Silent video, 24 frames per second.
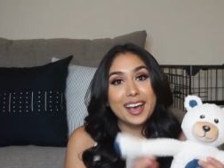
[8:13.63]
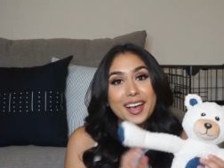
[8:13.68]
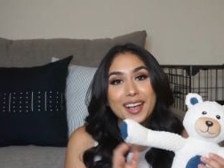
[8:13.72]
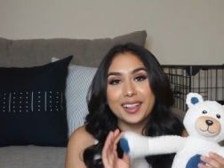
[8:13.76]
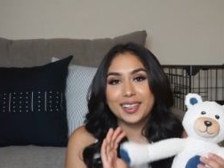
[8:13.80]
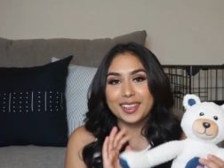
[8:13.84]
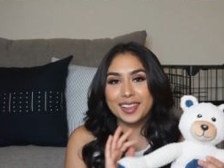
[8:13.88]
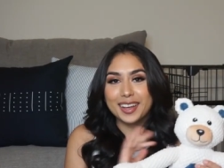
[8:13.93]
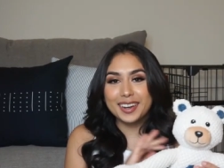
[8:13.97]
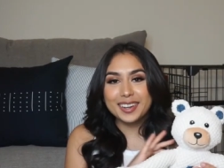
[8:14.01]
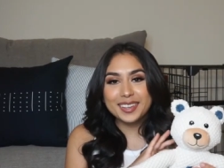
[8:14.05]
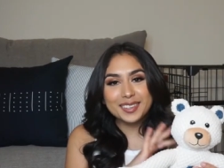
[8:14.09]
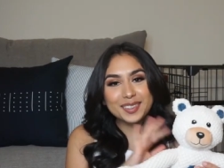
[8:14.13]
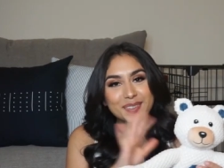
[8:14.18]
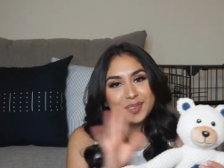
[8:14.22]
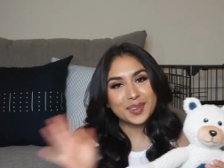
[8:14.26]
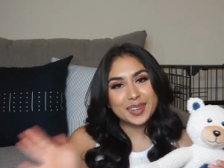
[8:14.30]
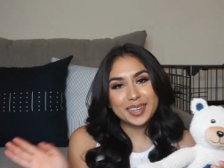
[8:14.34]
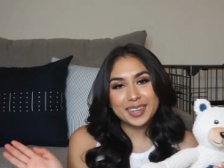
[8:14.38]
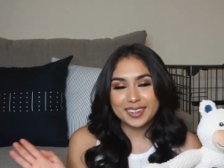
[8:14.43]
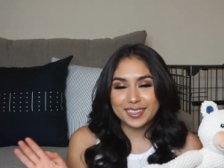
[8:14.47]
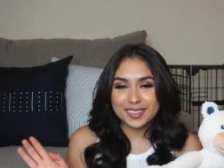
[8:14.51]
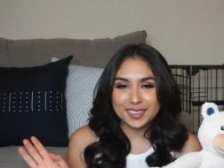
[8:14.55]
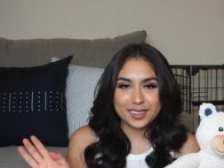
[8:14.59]
a lot of
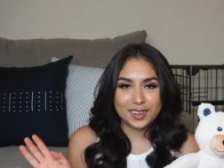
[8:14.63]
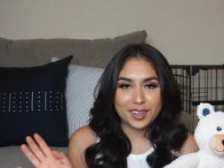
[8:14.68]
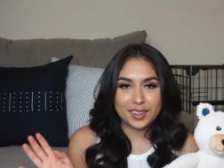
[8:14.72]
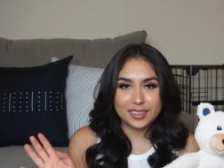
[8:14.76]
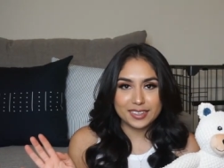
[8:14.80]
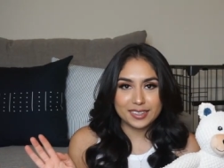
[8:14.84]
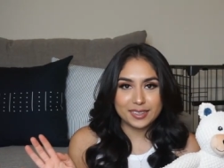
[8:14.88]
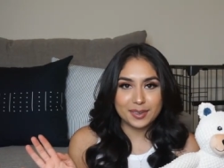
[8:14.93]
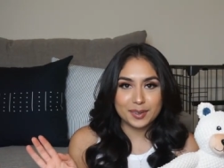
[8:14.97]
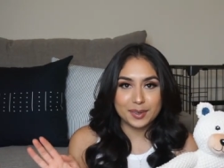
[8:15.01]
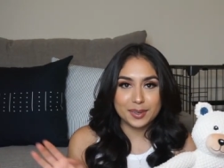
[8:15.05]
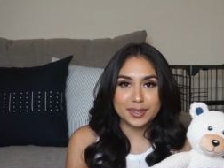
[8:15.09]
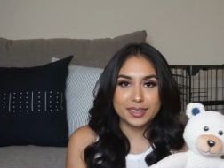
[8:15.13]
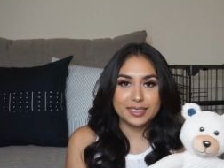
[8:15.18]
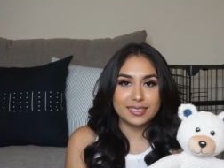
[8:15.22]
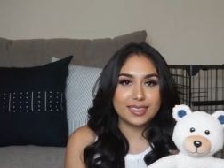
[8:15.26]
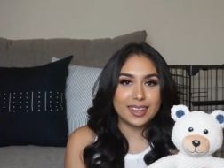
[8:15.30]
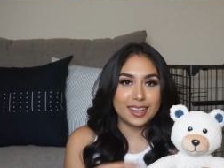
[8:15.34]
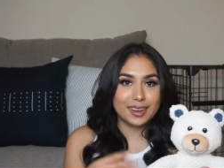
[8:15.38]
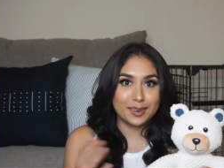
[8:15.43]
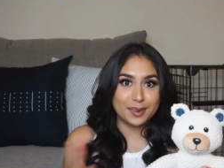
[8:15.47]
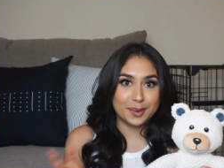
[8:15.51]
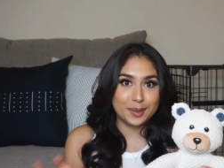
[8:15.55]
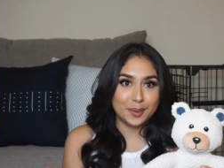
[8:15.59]
squeakers in all these toys.
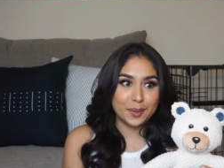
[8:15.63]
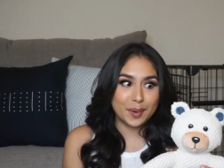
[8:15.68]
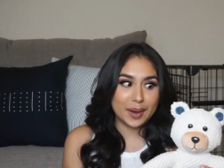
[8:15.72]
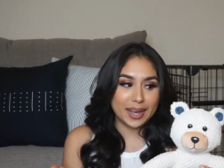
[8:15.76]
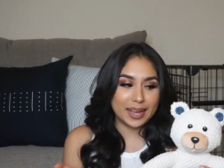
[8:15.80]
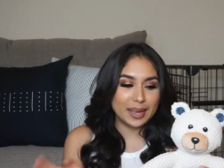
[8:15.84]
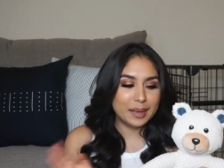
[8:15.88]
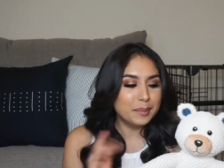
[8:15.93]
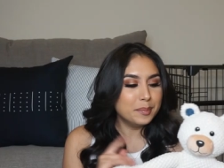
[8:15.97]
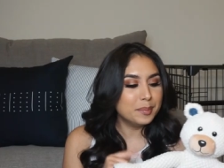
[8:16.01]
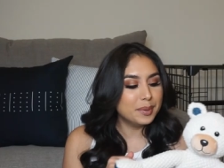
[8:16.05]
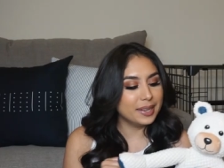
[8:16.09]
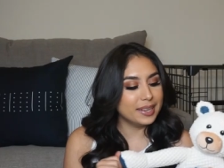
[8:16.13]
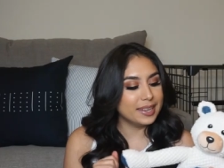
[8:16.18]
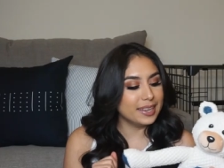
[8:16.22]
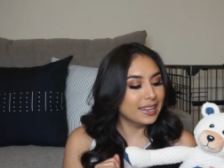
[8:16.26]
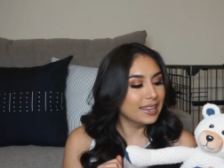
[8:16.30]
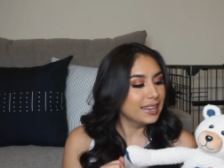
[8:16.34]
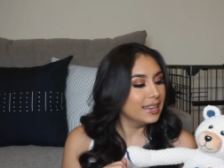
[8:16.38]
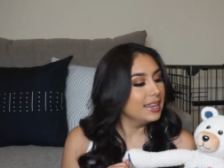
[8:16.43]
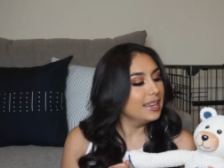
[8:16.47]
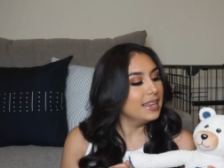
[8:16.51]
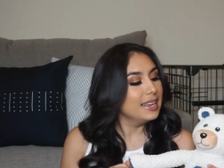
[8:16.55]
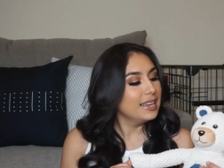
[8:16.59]
I don't know why, but
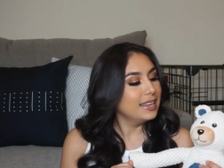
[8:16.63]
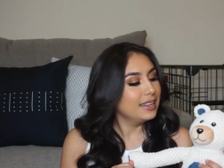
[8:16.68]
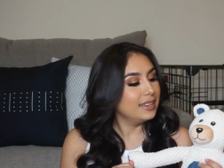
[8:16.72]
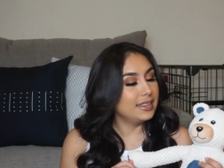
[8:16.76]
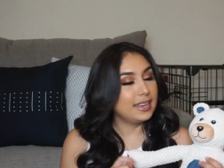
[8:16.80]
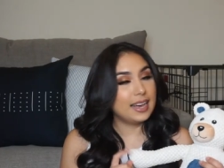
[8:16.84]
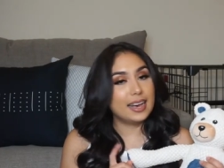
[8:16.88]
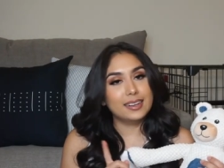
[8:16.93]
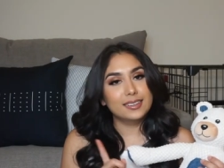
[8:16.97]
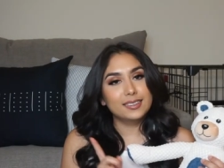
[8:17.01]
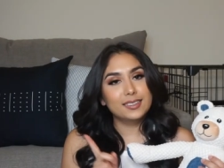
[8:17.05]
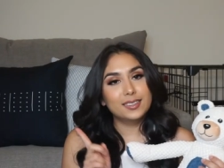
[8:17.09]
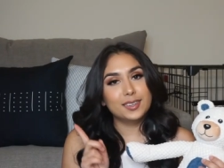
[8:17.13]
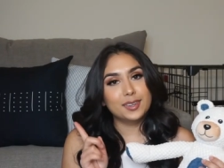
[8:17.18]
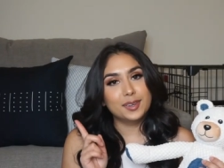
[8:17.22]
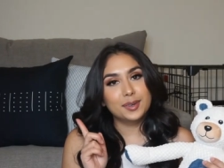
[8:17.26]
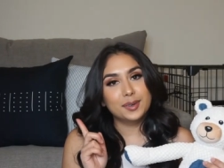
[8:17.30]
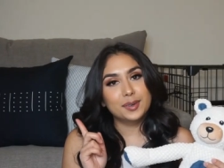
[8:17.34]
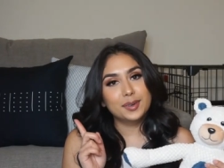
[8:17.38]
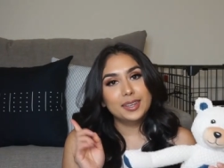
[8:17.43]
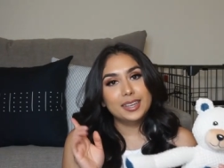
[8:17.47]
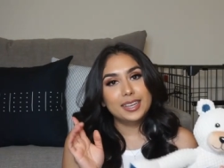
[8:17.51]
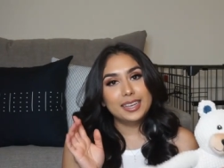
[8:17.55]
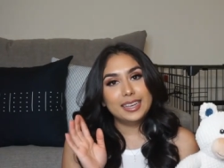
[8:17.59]
yeah,
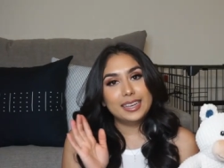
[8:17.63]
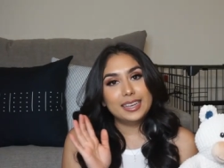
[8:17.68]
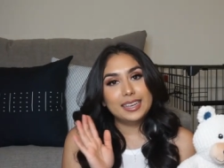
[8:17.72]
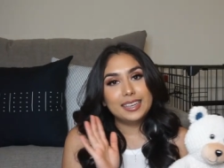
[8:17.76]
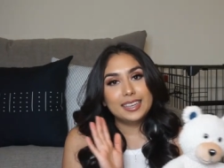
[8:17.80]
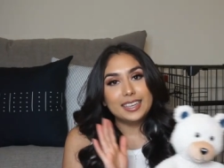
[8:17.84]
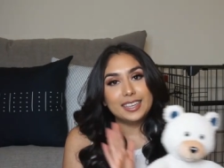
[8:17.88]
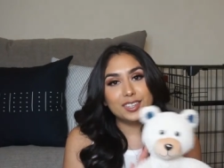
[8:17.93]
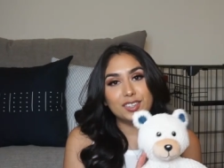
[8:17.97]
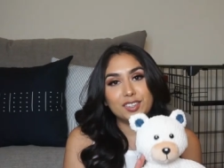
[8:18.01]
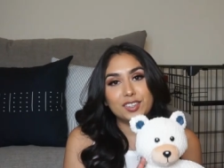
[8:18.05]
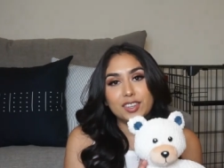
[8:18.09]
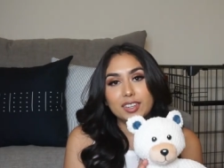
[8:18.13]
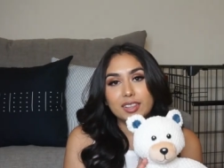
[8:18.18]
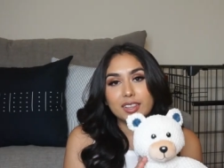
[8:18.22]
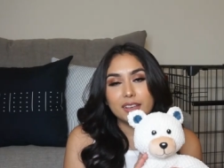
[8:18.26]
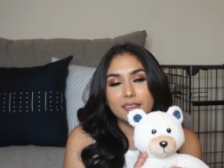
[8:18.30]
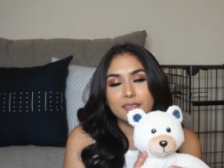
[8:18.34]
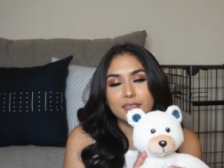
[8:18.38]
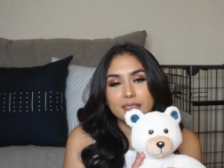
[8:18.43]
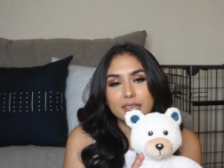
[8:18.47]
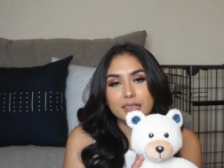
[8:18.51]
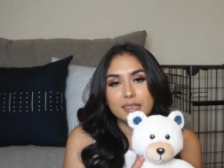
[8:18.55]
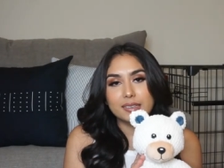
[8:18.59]
so he should
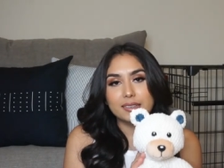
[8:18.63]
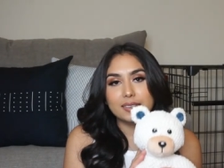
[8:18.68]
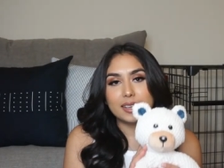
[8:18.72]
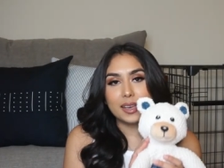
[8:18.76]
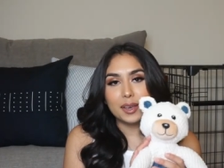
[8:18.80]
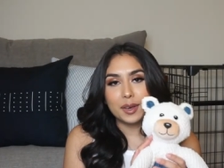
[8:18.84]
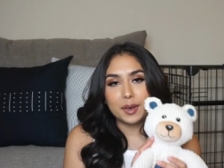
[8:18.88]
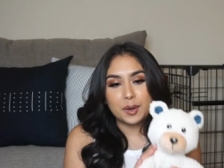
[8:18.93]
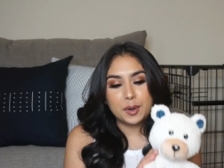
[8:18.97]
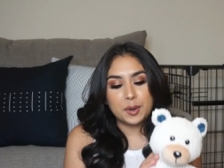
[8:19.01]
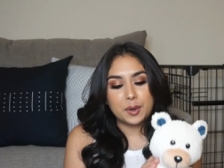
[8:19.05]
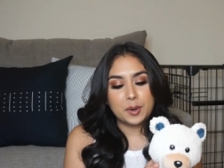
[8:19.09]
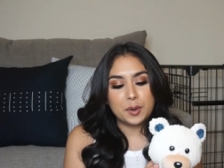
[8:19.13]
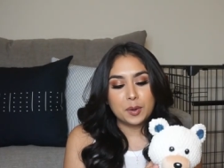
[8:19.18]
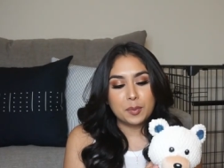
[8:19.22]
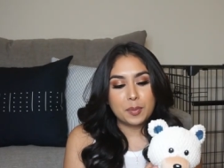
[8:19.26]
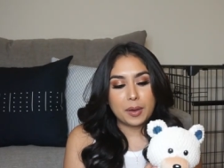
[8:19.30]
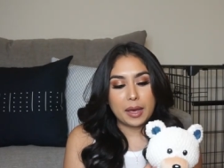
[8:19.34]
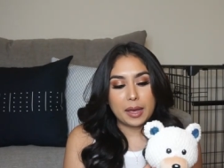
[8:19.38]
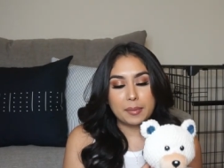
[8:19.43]
love this, I hope.